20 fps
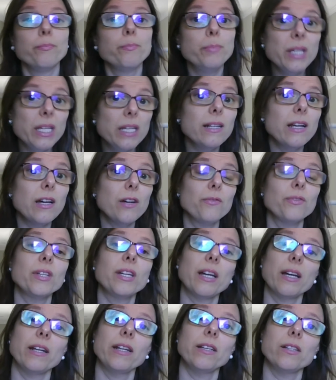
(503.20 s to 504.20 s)
be
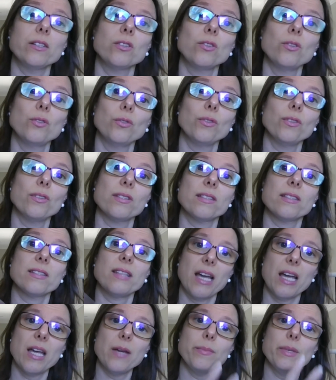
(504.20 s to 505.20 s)
navigating through the
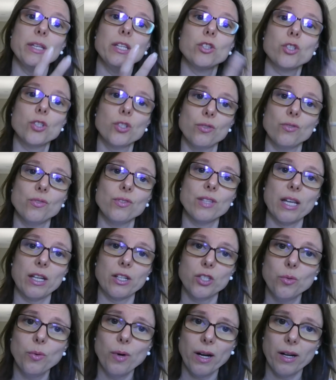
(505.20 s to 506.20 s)
same issues
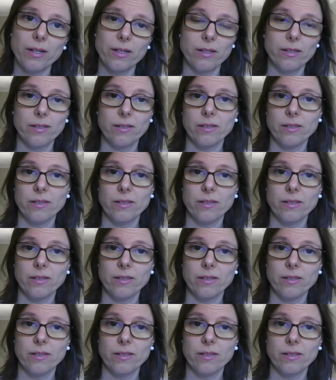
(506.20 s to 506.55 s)
that you are